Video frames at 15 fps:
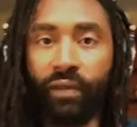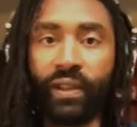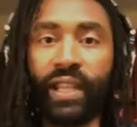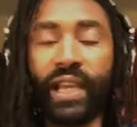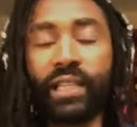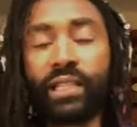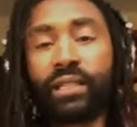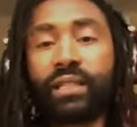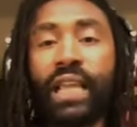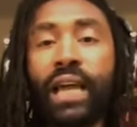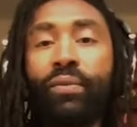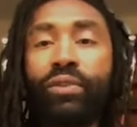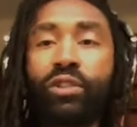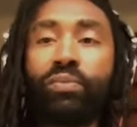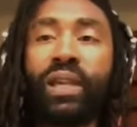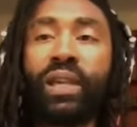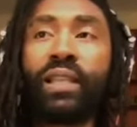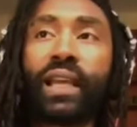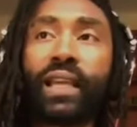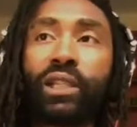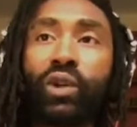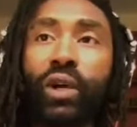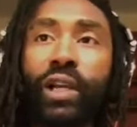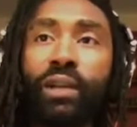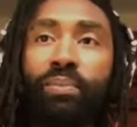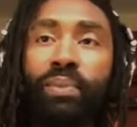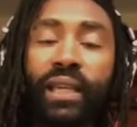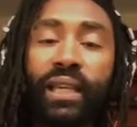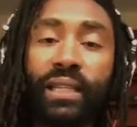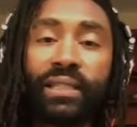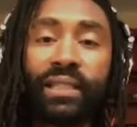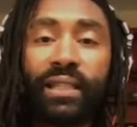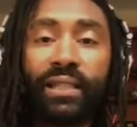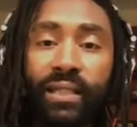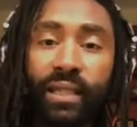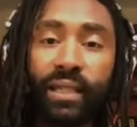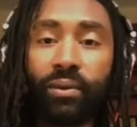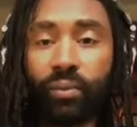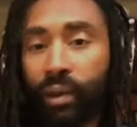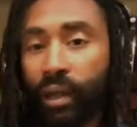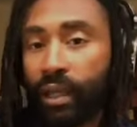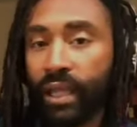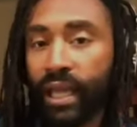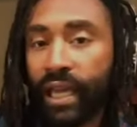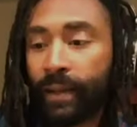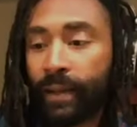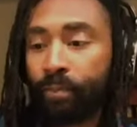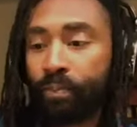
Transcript: And that was me like trying to be consistent and like